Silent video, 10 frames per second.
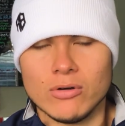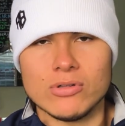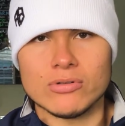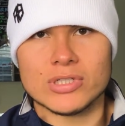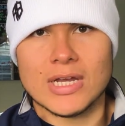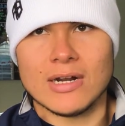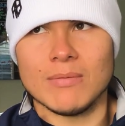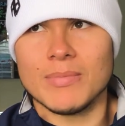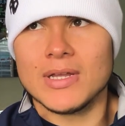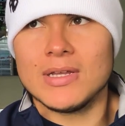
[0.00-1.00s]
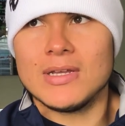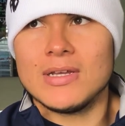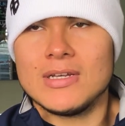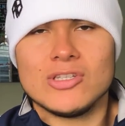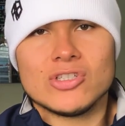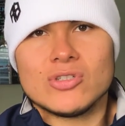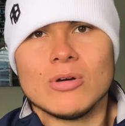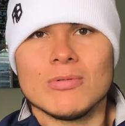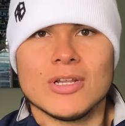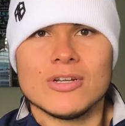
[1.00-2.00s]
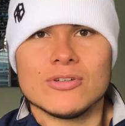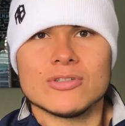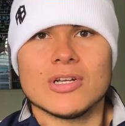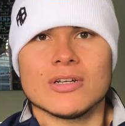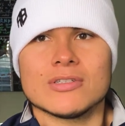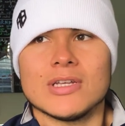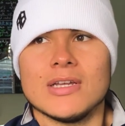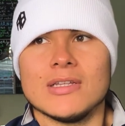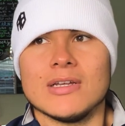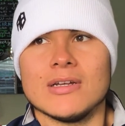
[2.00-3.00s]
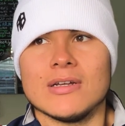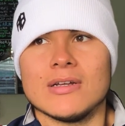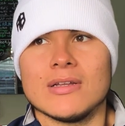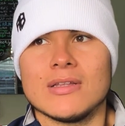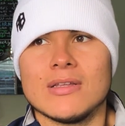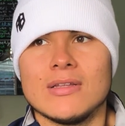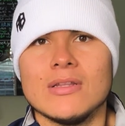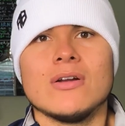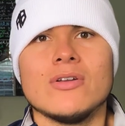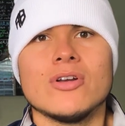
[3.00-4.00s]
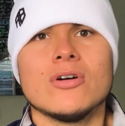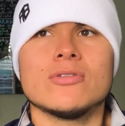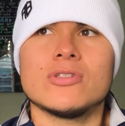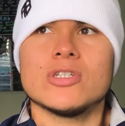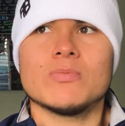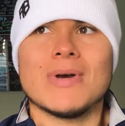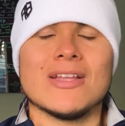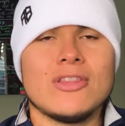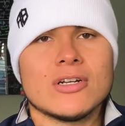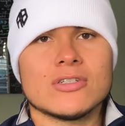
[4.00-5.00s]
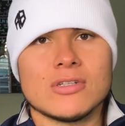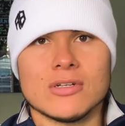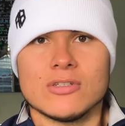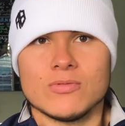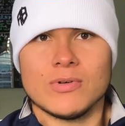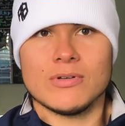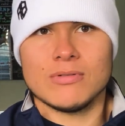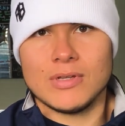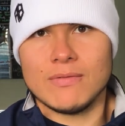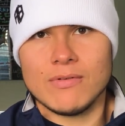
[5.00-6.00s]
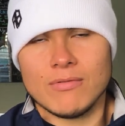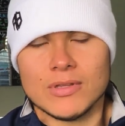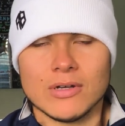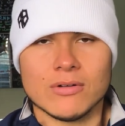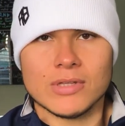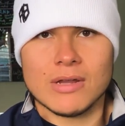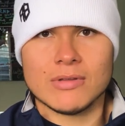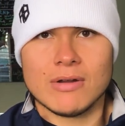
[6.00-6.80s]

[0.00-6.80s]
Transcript: setup, just double layer your socks. And you can also just buy thicker socks as well if you want to go down that